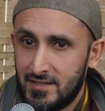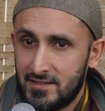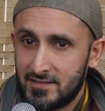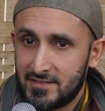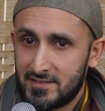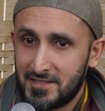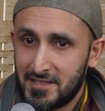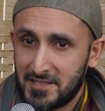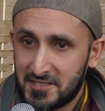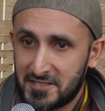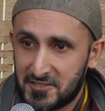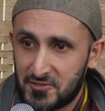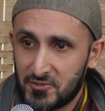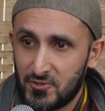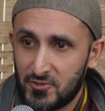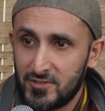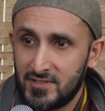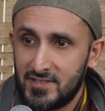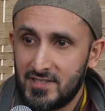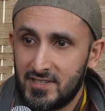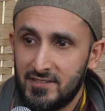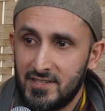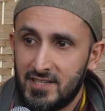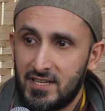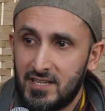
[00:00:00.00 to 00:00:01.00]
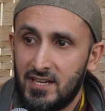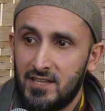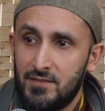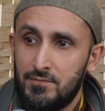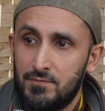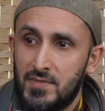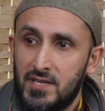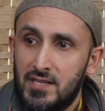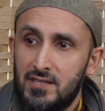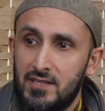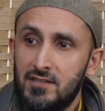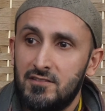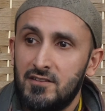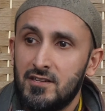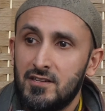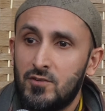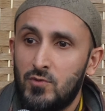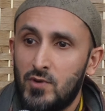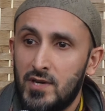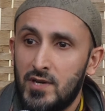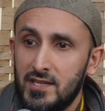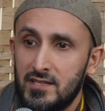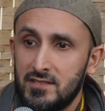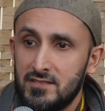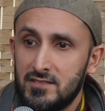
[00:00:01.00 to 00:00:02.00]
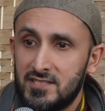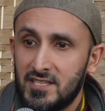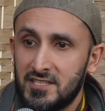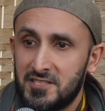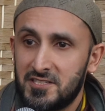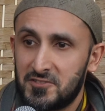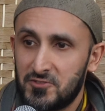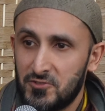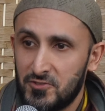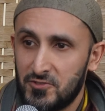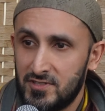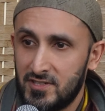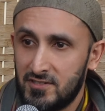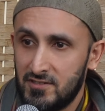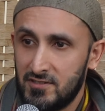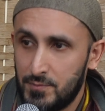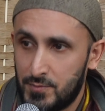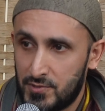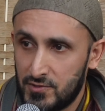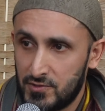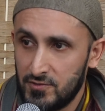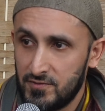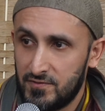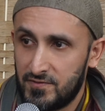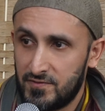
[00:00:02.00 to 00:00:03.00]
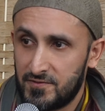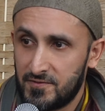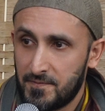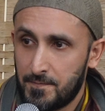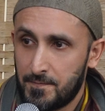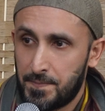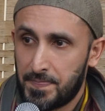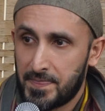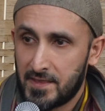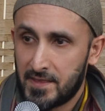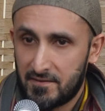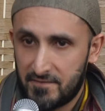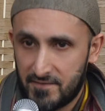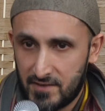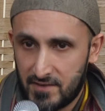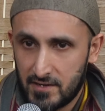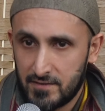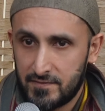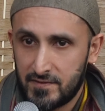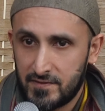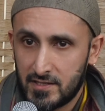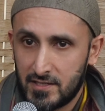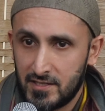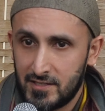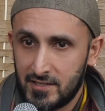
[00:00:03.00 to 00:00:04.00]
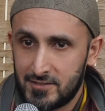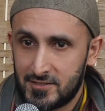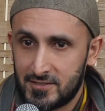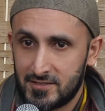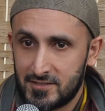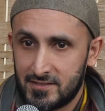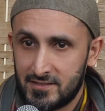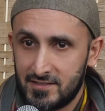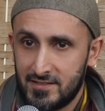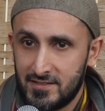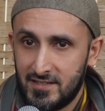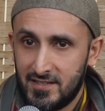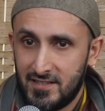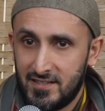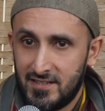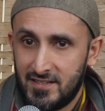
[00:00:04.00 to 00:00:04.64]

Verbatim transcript: It's an extraordinary claim, and it requires extraordinary proof and verification.